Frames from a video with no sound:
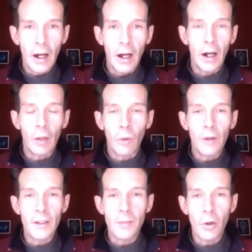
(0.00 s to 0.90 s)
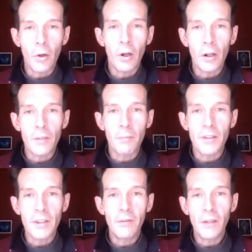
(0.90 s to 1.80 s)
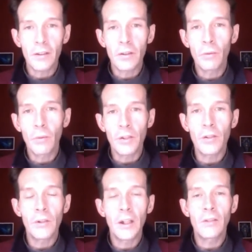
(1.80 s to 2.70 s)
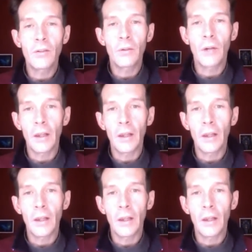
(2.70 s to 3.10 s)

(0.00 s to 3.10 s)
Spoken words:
one that's more specific to what you need to